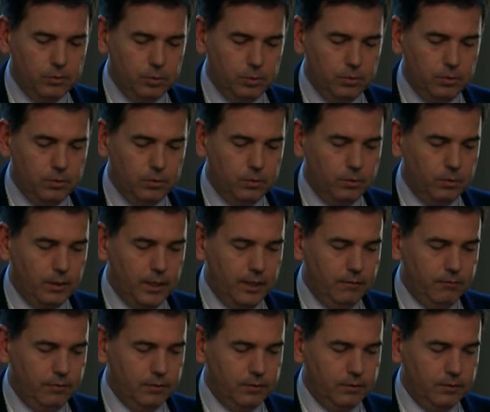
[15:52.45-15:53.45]
to
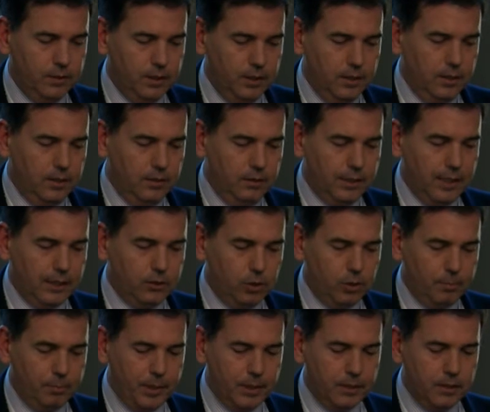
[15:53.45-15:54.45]
have on that
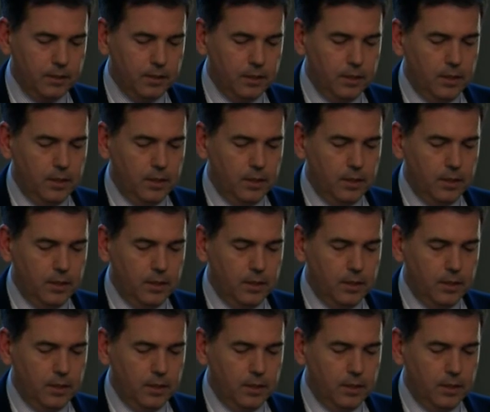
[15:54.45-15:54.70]
topic.